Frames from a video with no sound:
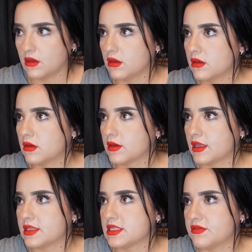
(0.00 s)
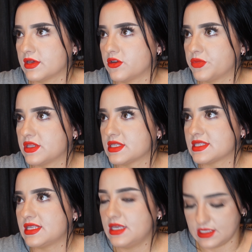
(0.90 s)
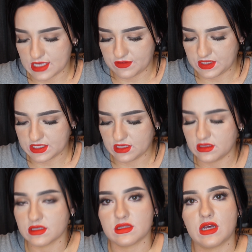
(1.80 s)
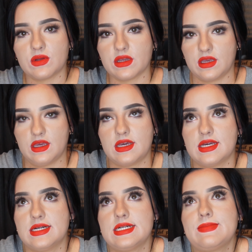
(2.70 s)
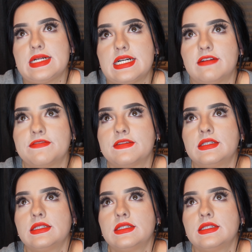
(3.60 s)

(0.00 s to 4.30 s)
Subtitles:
Okay, let's see if I can open this. The safety seal does not want to come off.